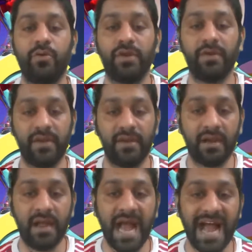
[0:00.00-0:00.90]
He will
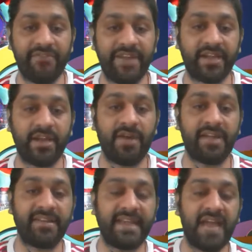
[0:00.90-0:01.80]
have Declan Rice
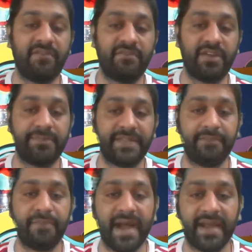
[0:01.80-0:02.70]
and Calvin Phillips sit
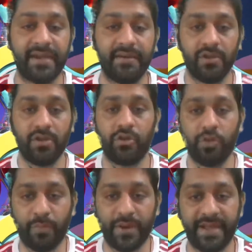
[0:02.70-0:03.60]
back and
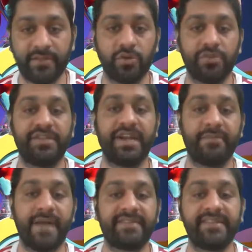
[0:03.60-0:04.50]
protect those centre
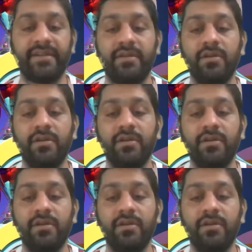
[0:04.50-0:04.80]
backs, and